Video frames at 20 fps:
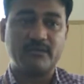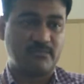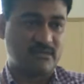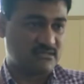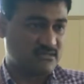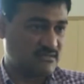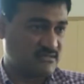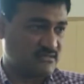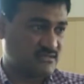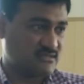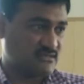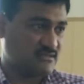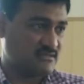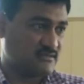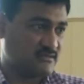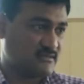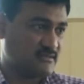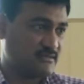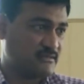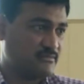
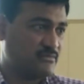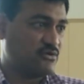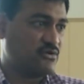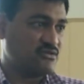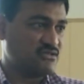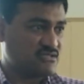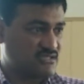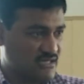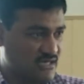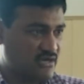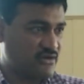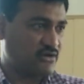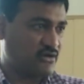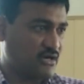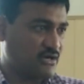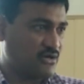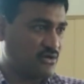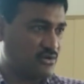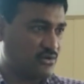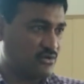muscles because it's under your
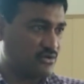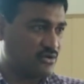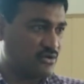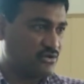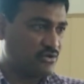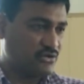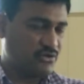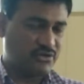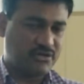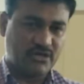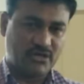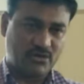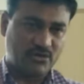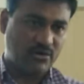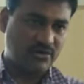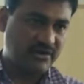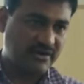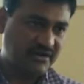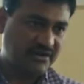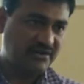control. You can
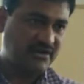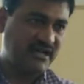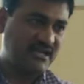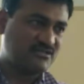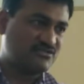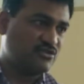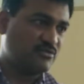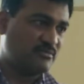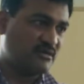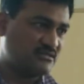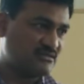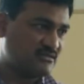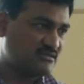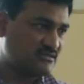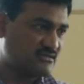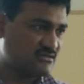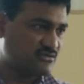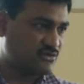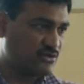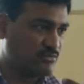contract and relax your
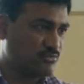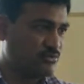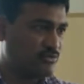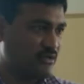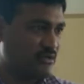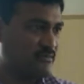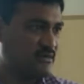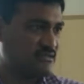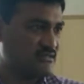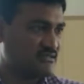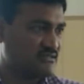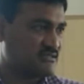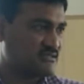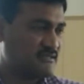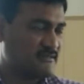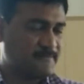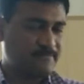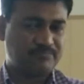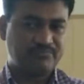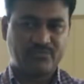muscles. You can move your
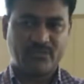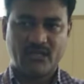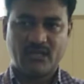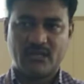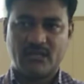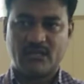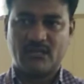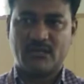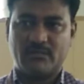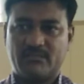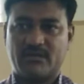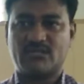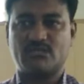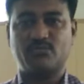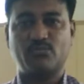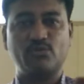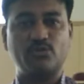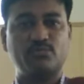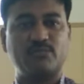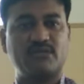muscles. But
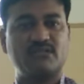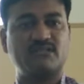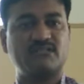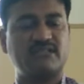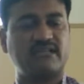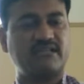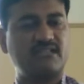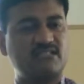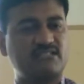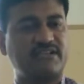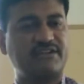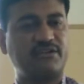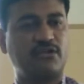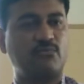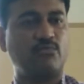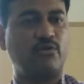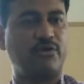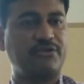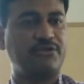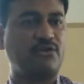smooth muscles are inside your
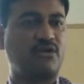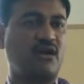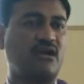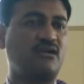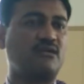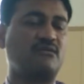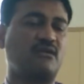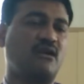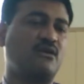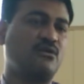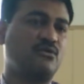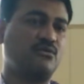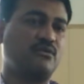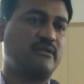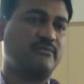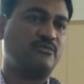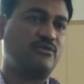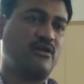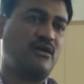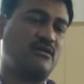body. You can't control
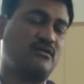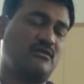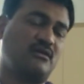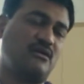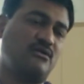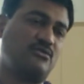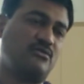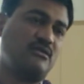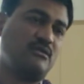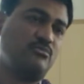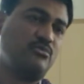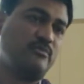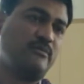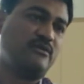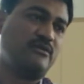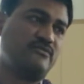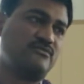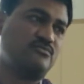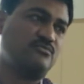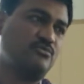them. You can't control the
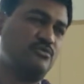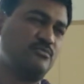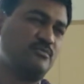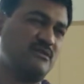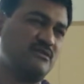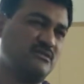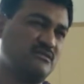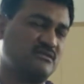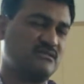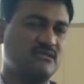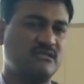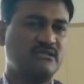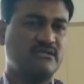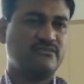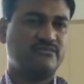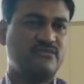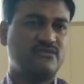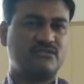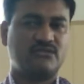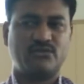movement of smooth
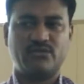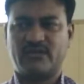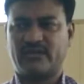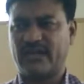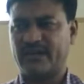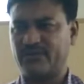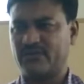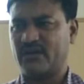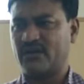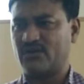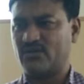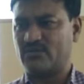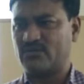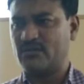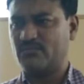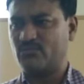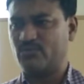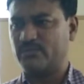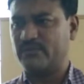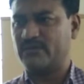muscles. Can you control the
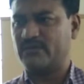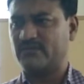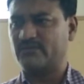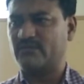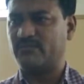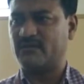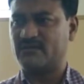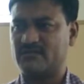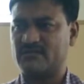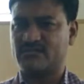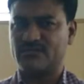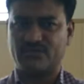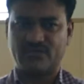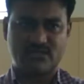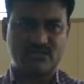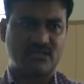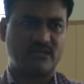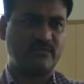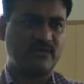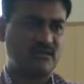movement of the muscles in your
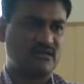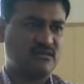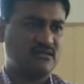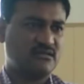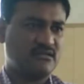stomach,